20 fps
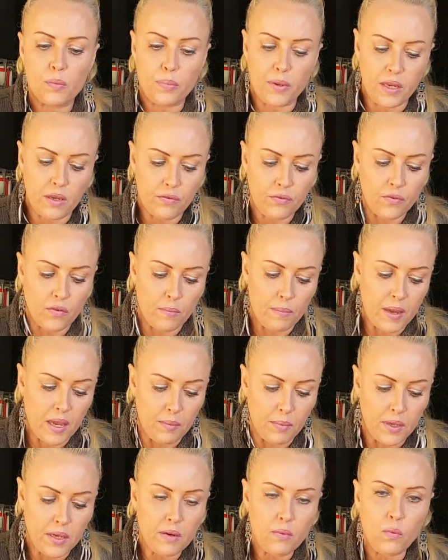be for
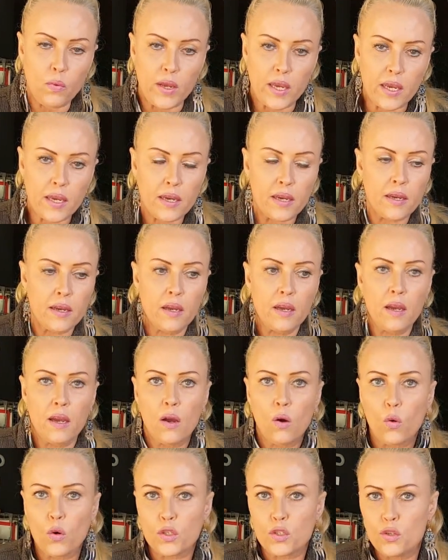maybe a week
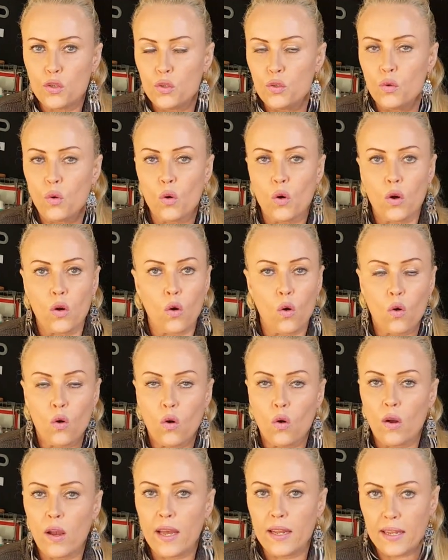or 2,
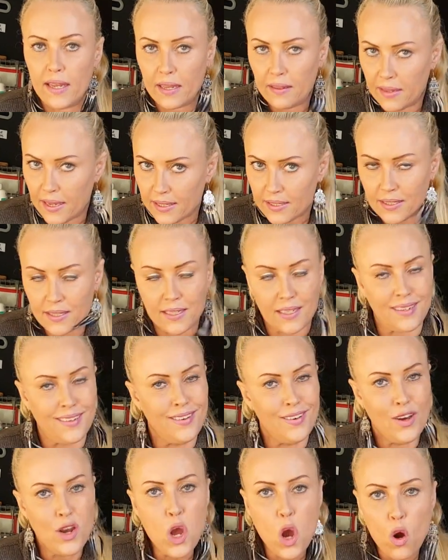and that's it,
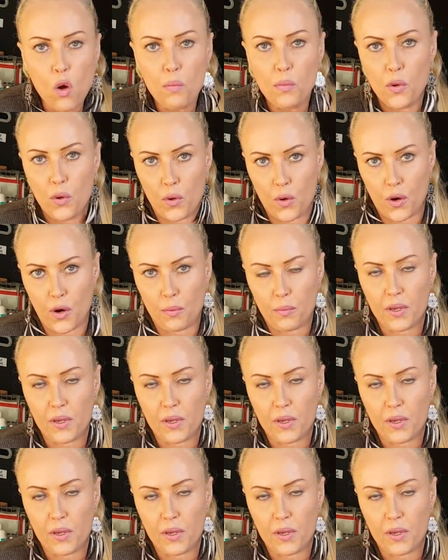no more.